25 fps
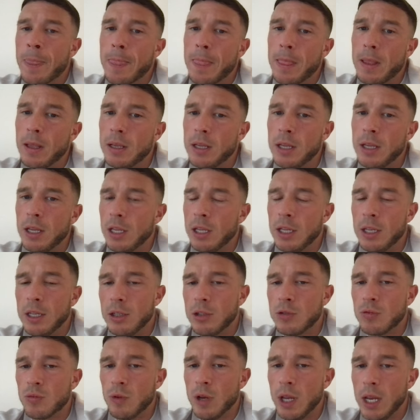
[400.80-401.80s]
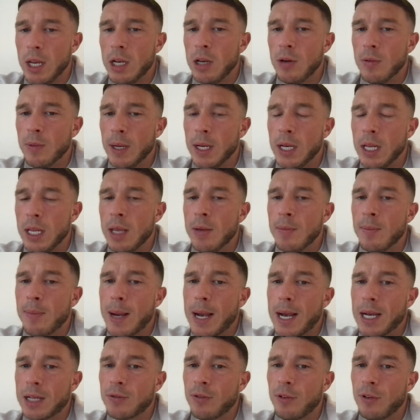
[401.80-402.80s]
it's really, really
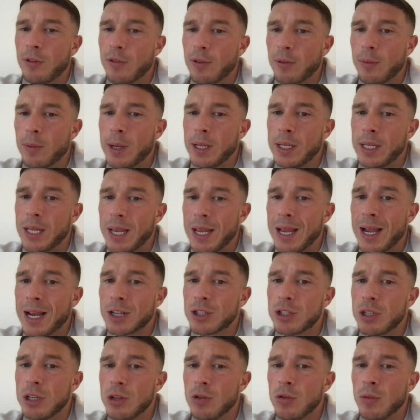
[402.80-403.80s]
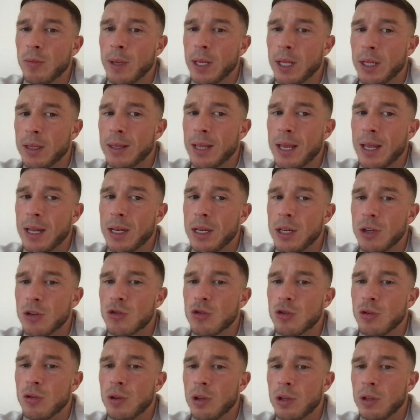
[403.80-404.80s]
impactful for when they actually come in then
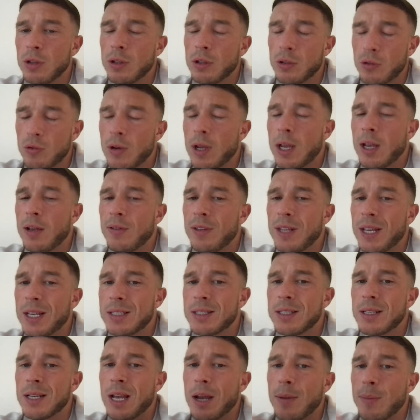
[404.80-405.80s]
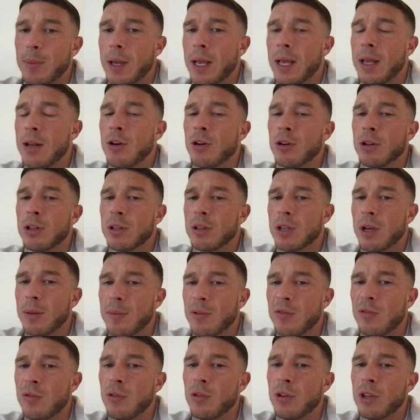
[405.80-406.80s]
into the creative testing campaign or the top
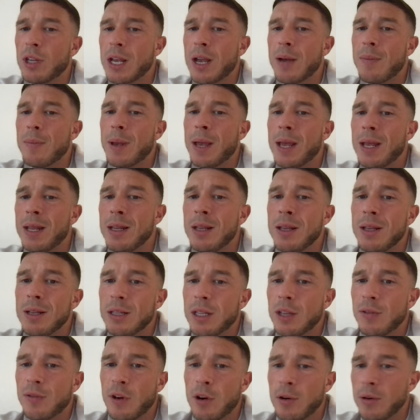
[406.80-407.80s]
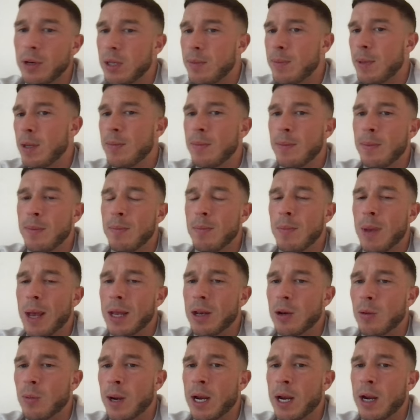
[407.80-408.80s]
of funnel campaign. They've already been made
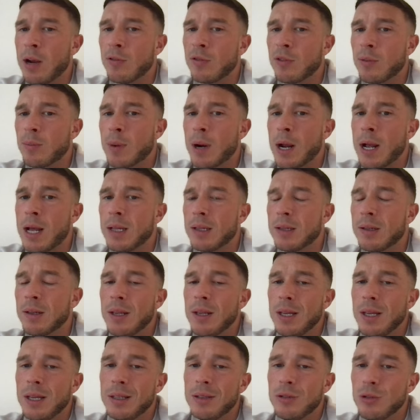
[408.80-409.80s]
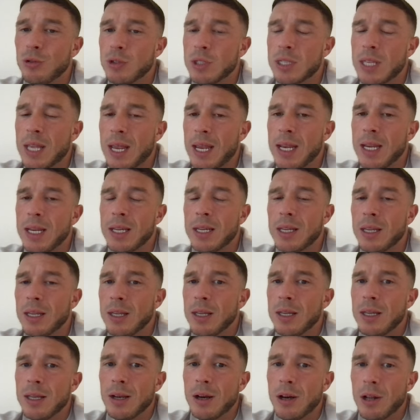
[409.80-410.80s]
aware of the brand. It does take
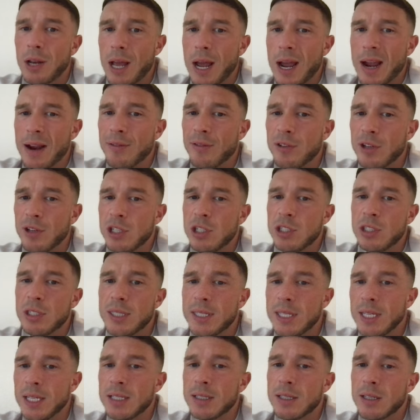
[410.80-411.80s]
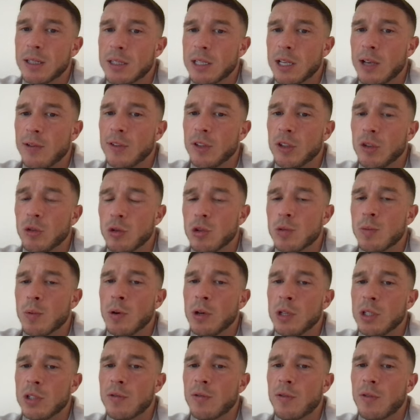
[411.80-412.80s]
on average 6 to 7 touch
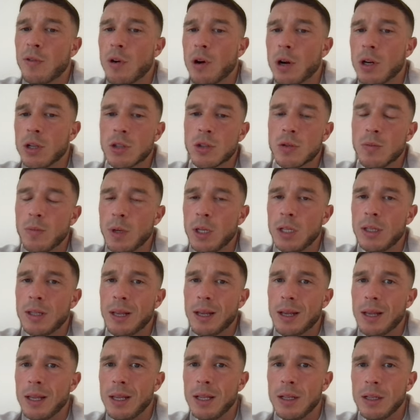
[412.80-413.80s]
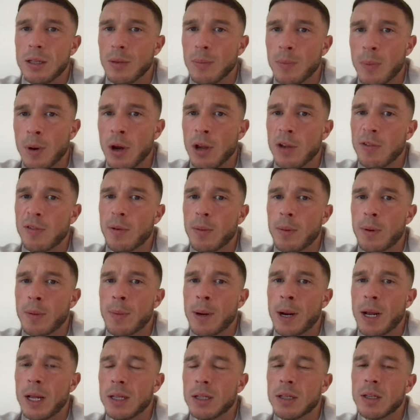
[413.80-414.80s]
points for somebody to buy from a
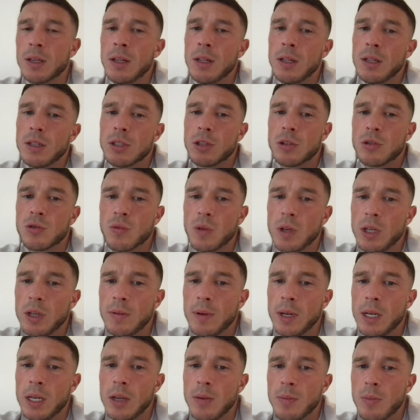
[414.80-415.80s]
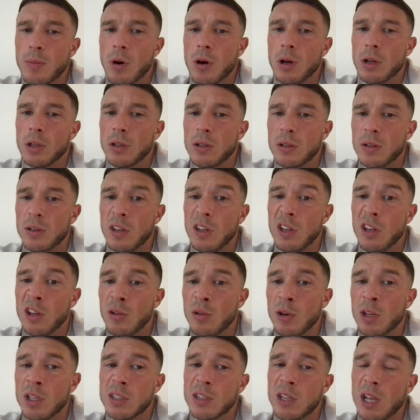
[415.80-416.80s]
brand. So it's really, really important to do
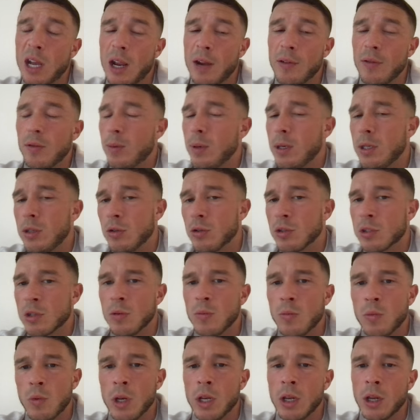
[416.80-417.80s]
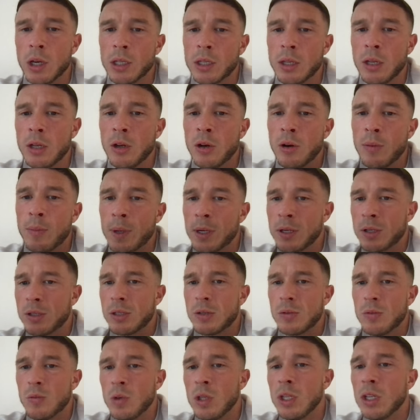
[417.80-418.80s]
this. Not everybody does it. We like to do it because
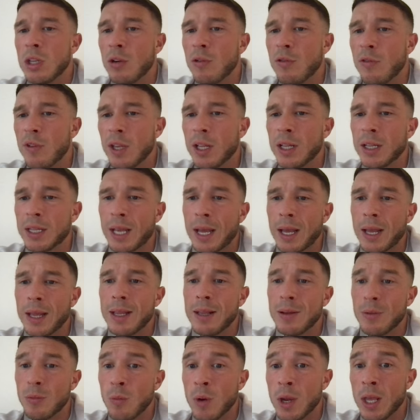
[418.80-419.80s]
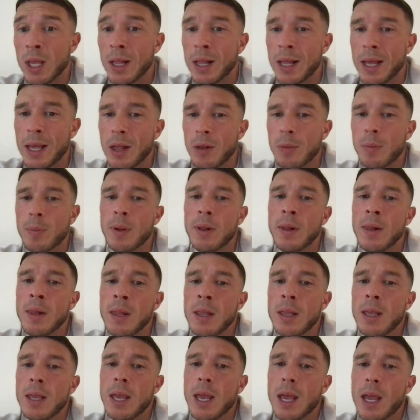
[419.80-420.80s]
we do feel that it will help
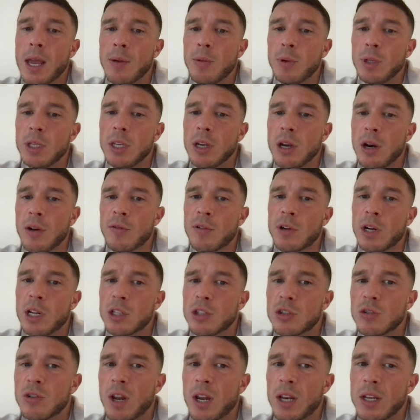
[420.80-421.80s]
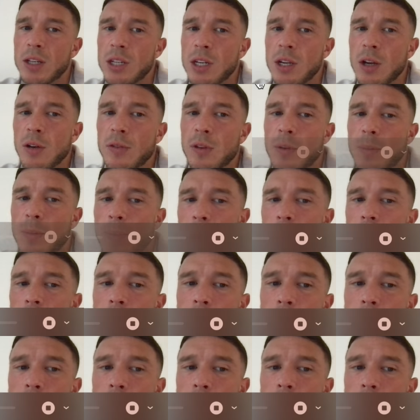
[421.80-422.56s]
with the overall strategy of the brand.